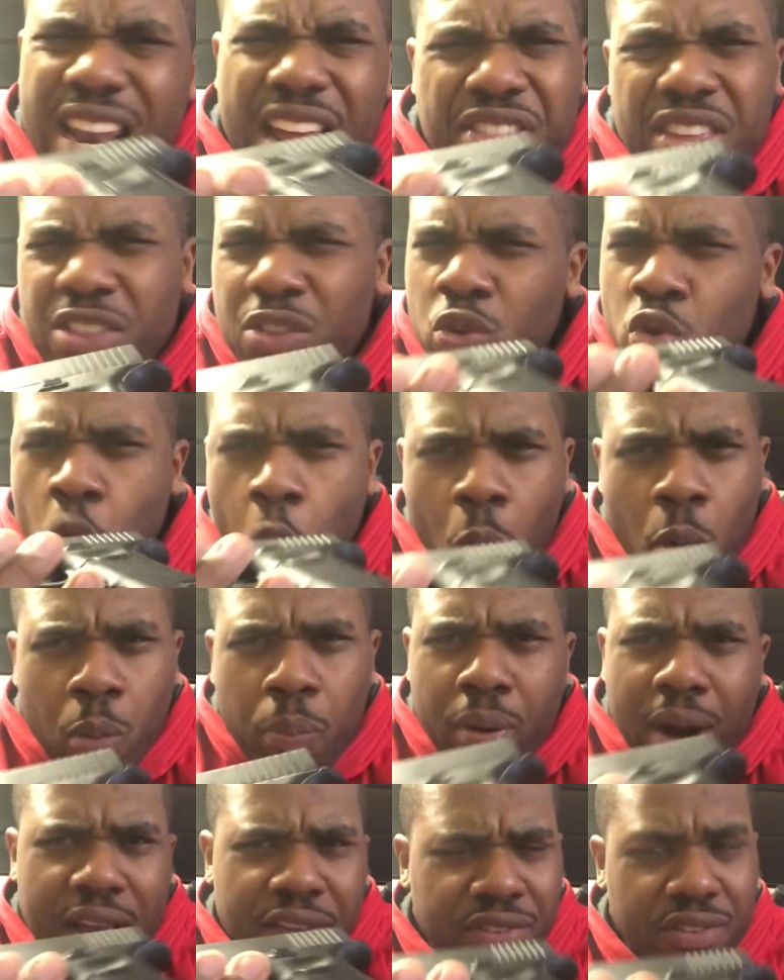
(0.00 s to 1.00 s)
I think the normal
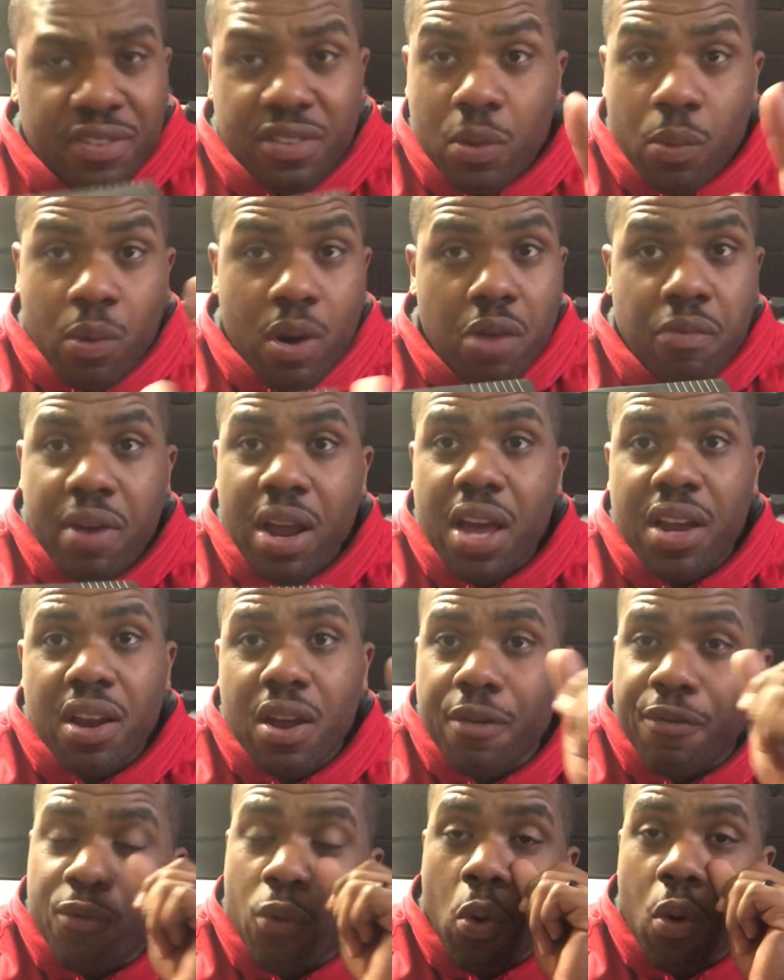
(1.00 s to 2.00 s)
price is somewhere around there,
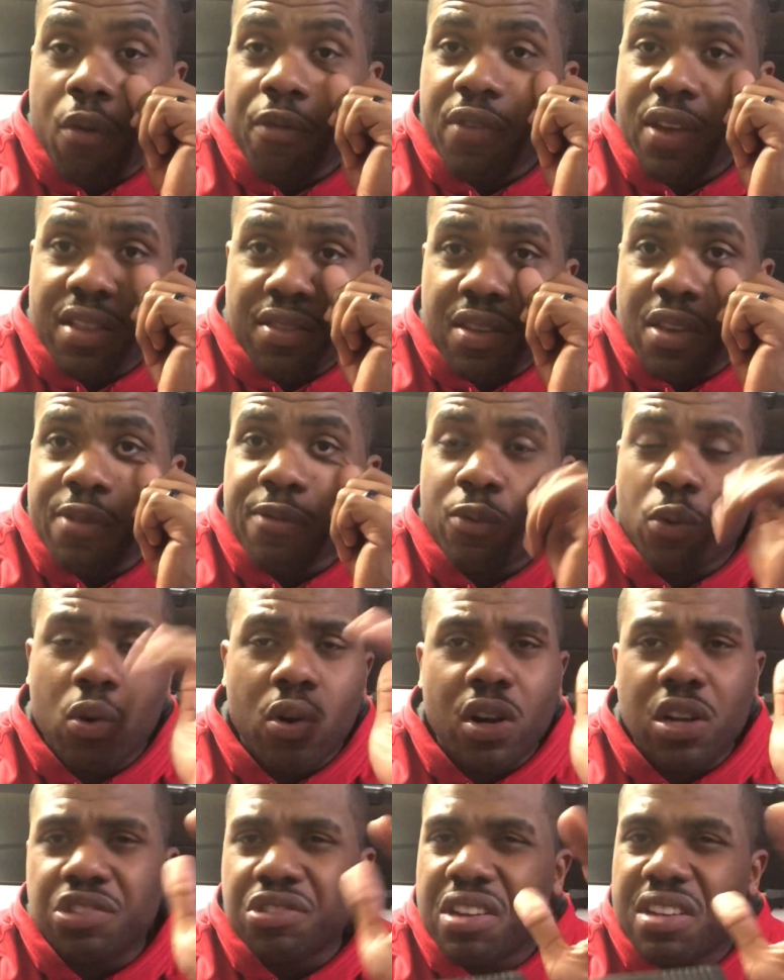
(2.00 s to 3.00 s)
$450,
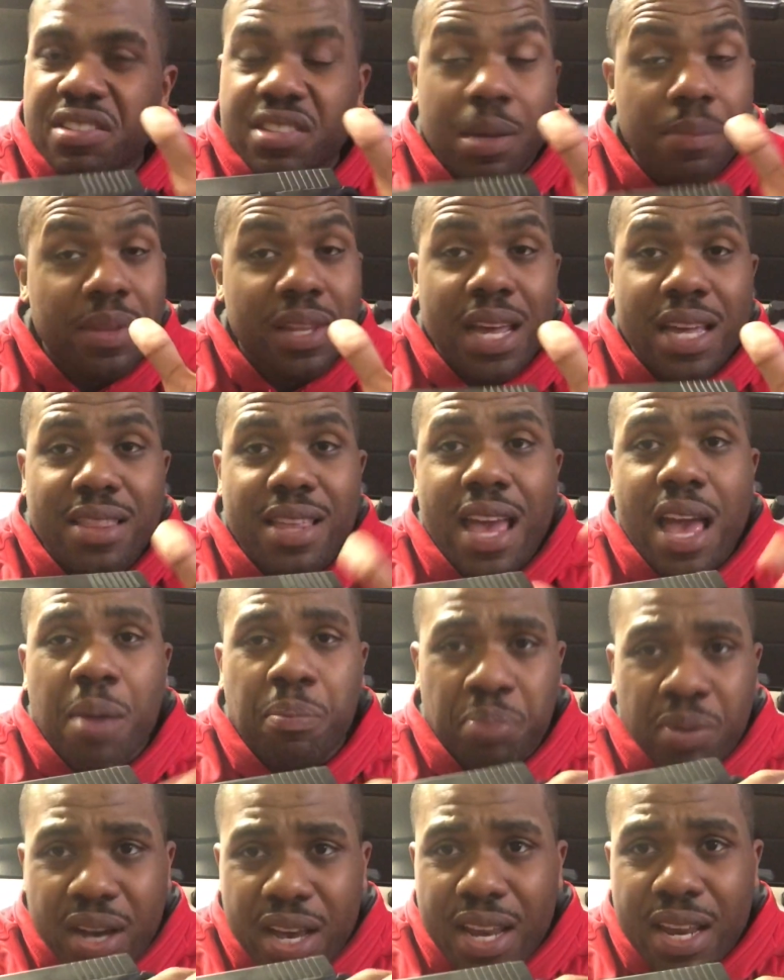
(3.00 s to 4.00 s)
$400, something like that.
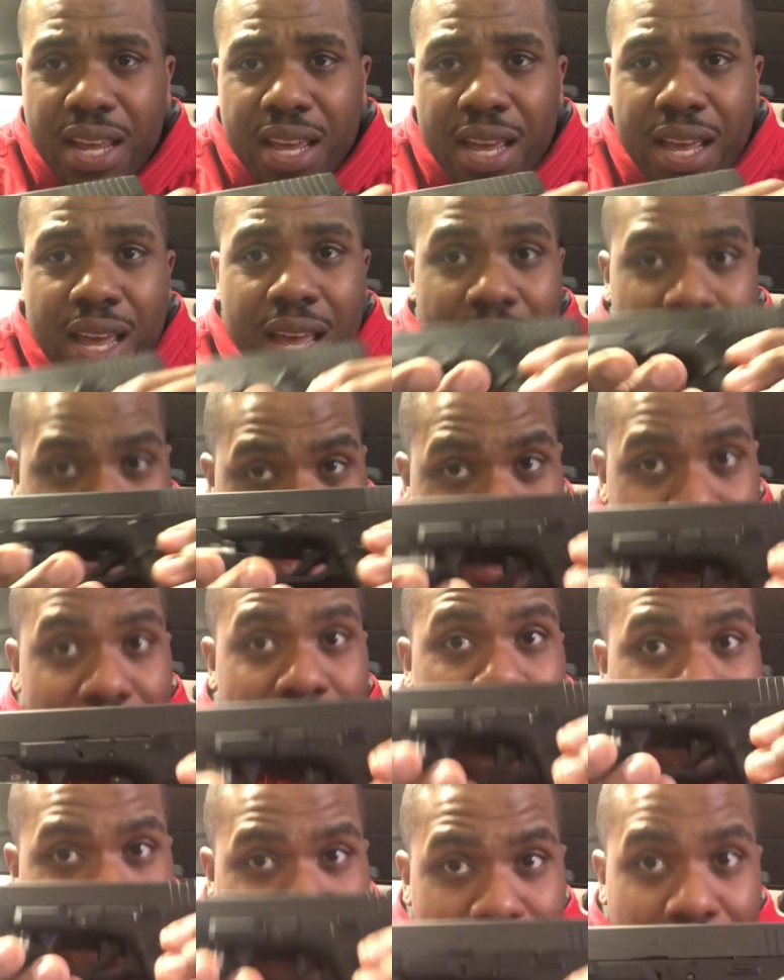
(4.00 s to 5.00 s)
But
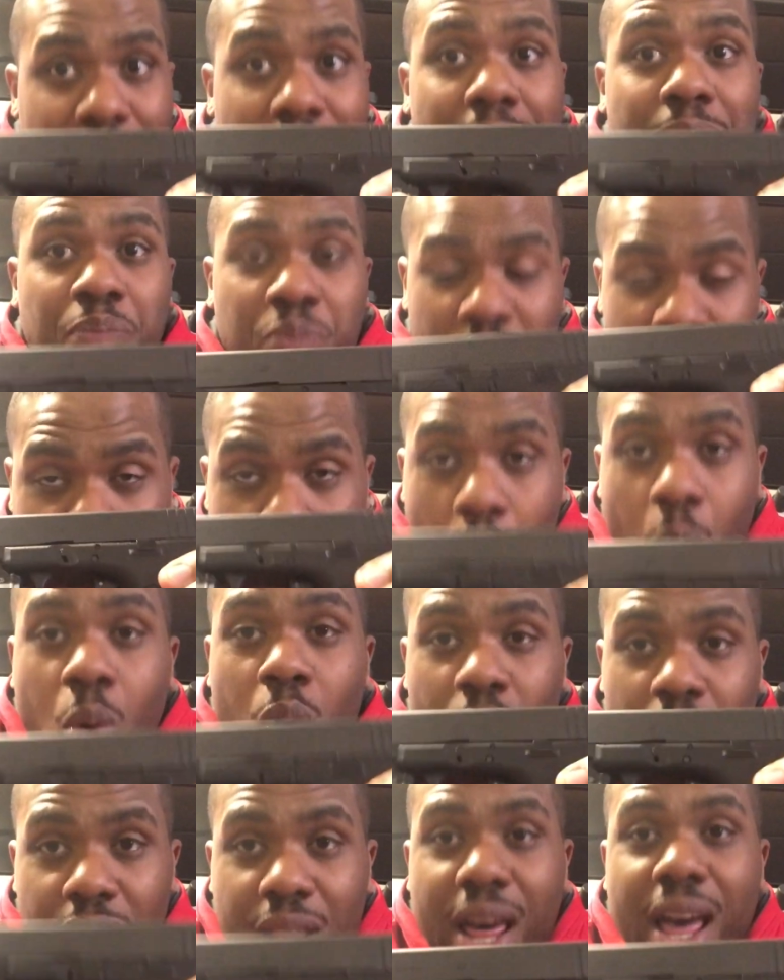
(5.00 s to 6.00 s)
go
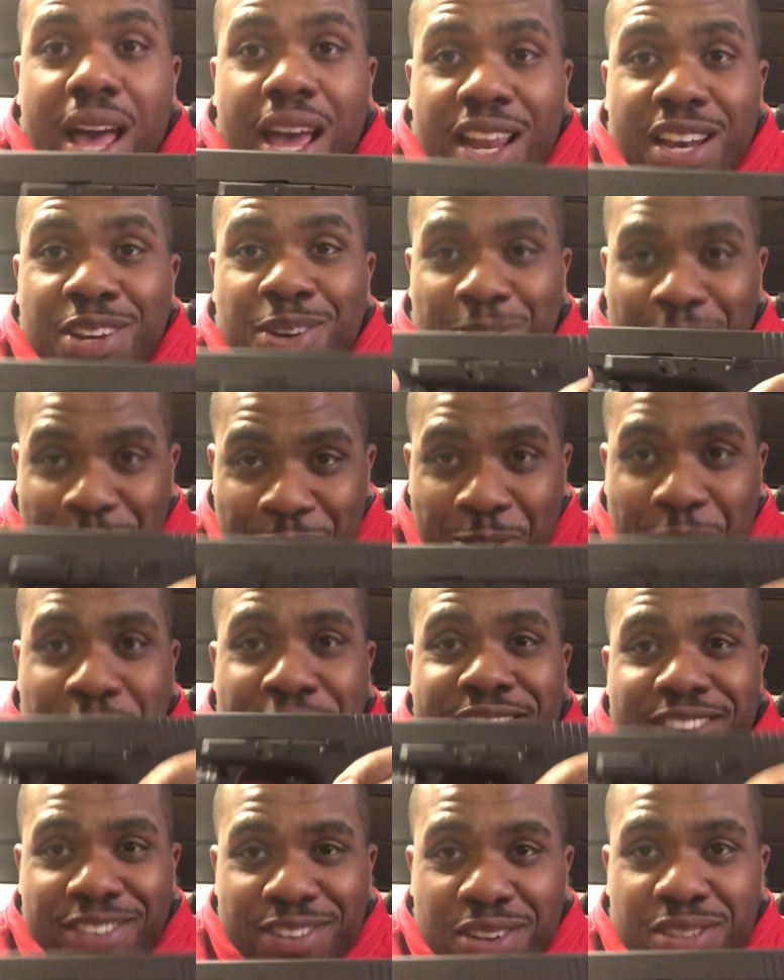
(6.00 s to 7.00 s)
online, do your
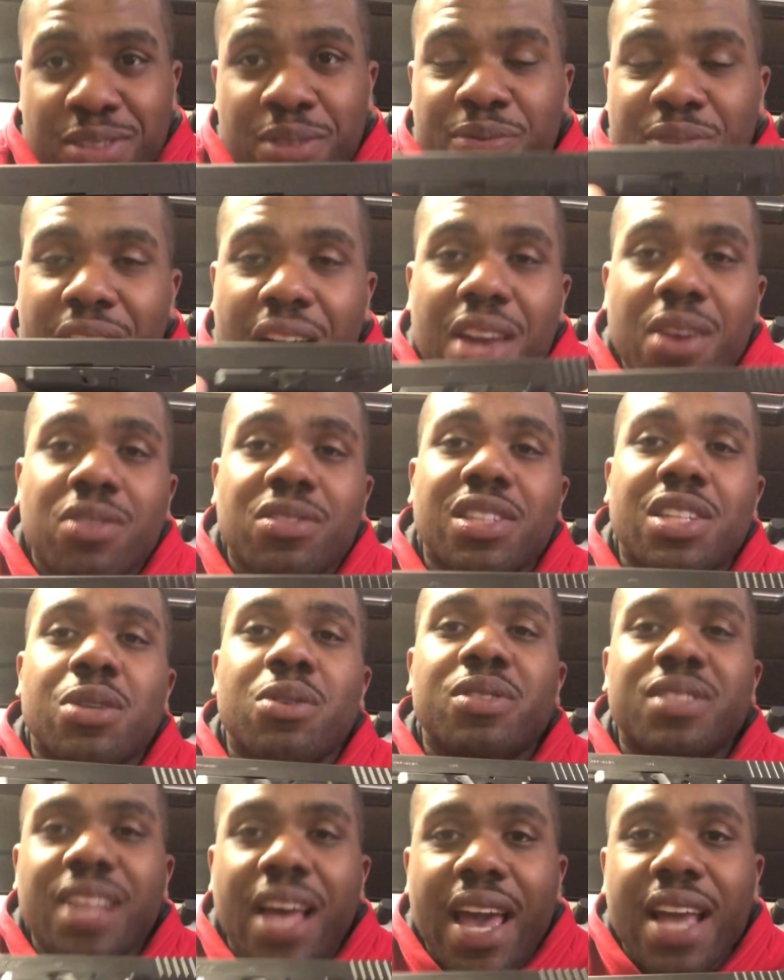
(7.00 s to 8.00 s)
research, and find those little
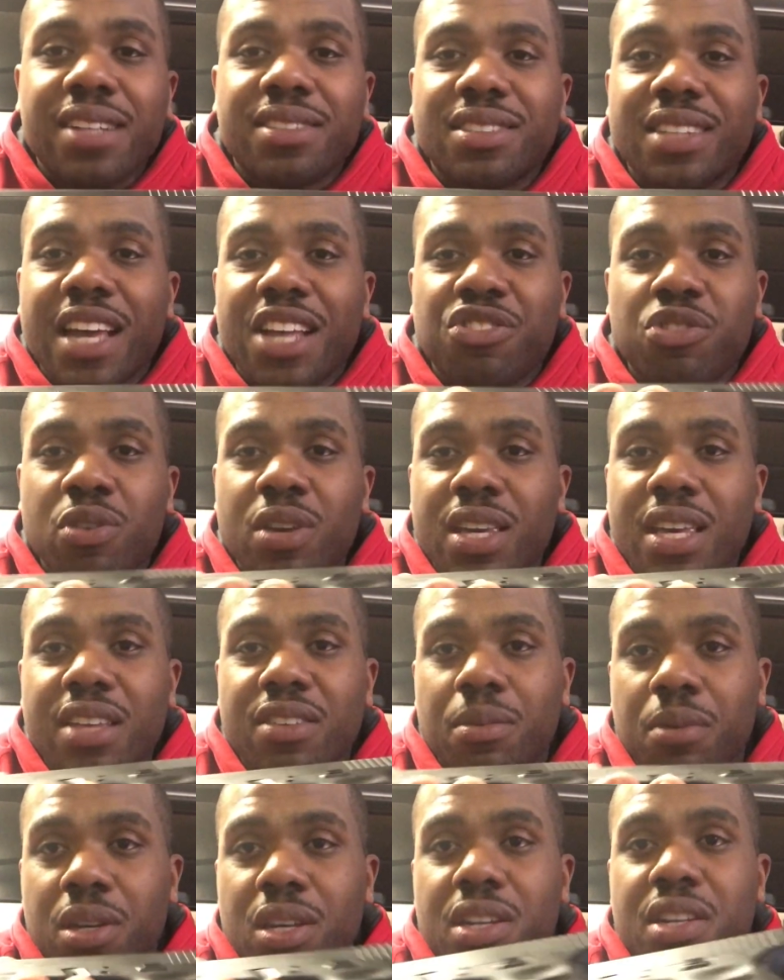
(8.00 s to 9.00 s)
sites that you can get
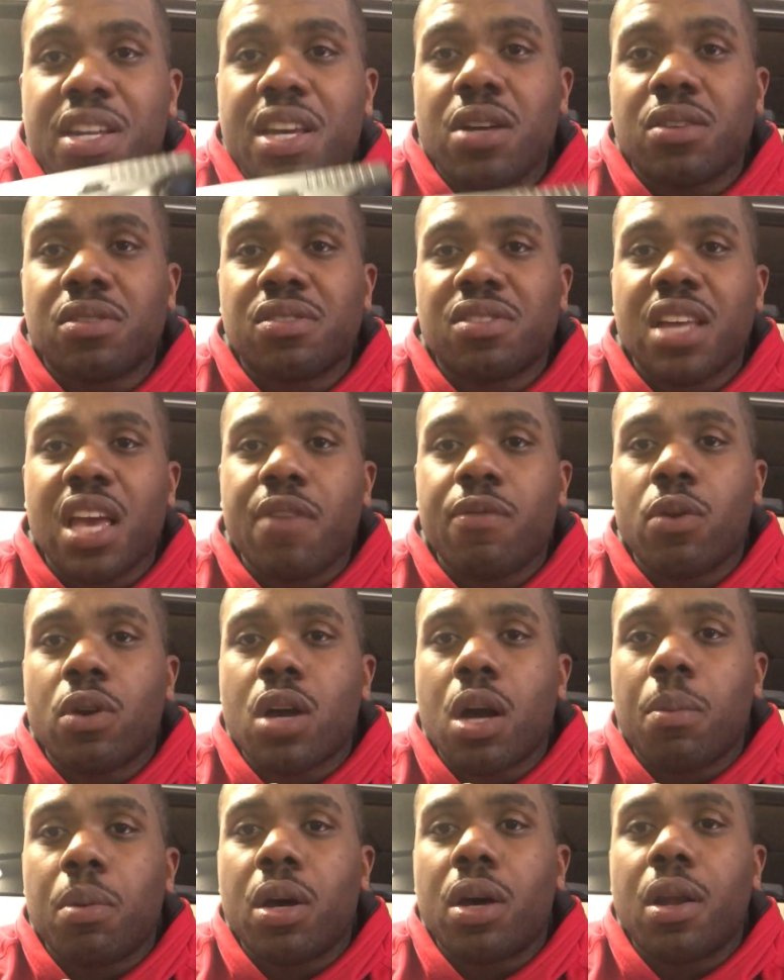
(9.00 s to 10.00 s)
some good deals and save you a
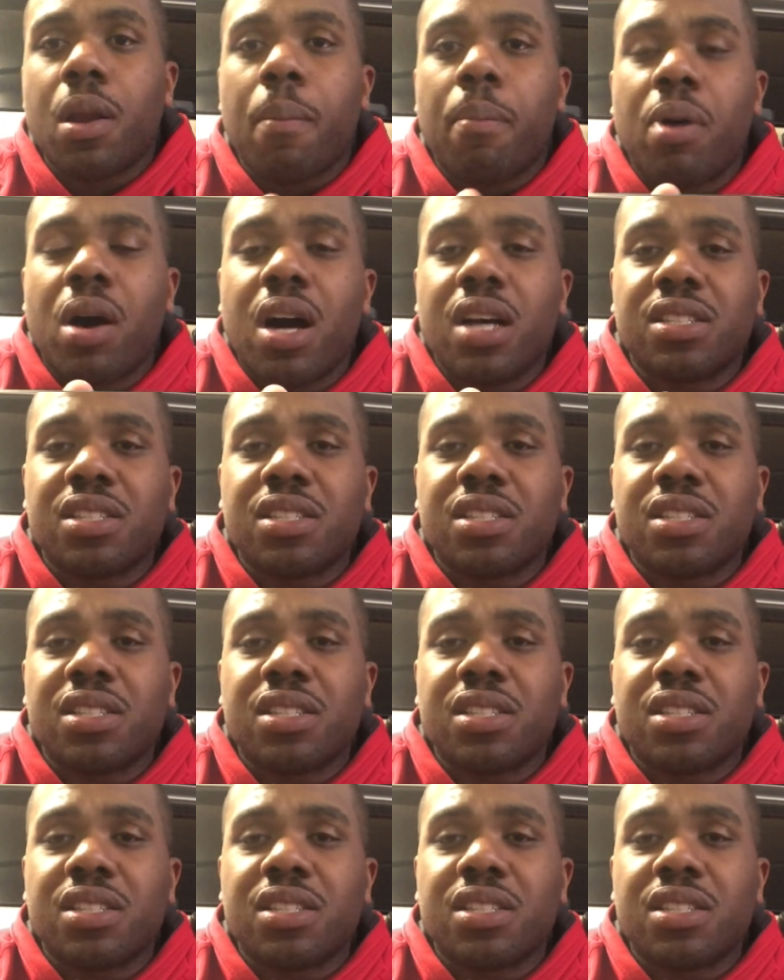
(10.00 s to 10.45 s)
couple $100.